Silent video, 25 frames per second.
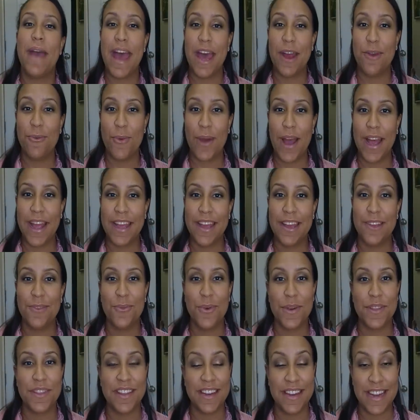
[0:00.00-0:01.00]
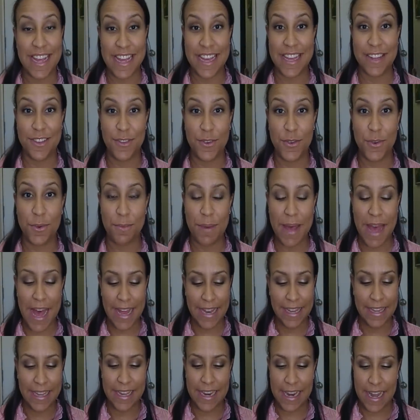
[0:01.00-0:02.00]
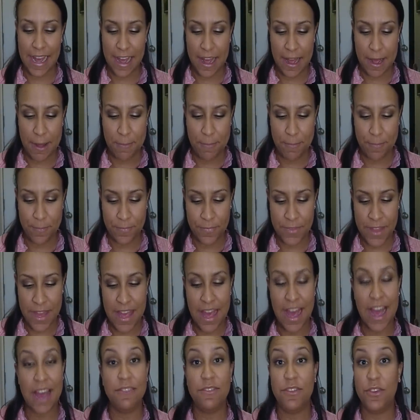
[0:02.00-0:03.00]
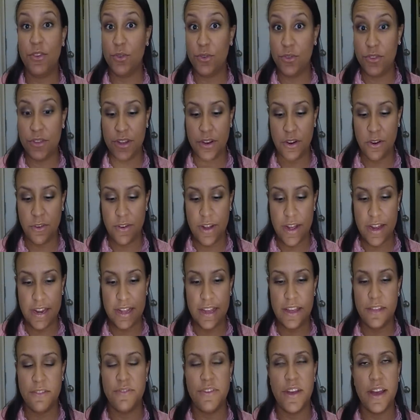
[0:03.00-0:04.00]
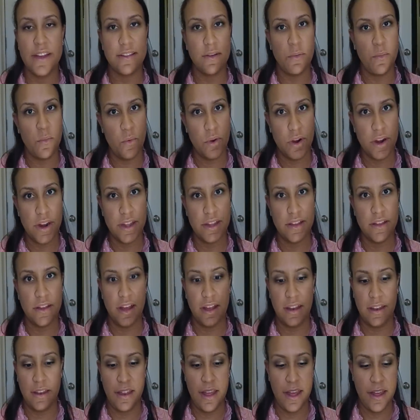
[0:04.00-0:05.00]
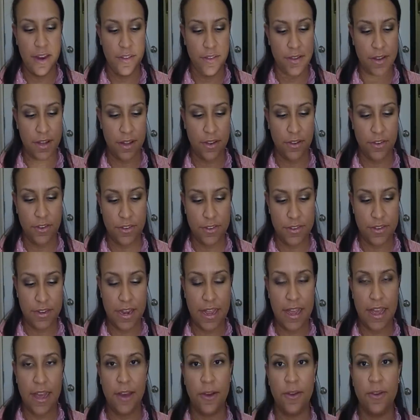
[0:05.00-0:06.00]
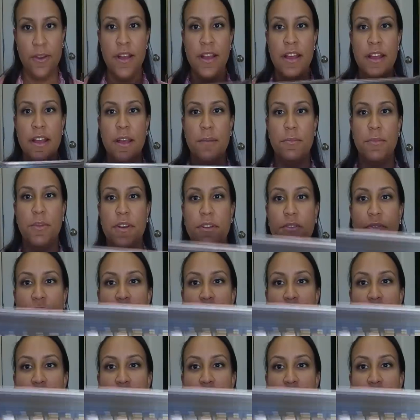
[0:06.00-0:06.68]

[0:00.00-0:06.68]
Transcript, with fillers: the bandwagon with the Naked 2 palette. Um, I've used it already. In fact, I'm wearing a lot of the colors now. I'm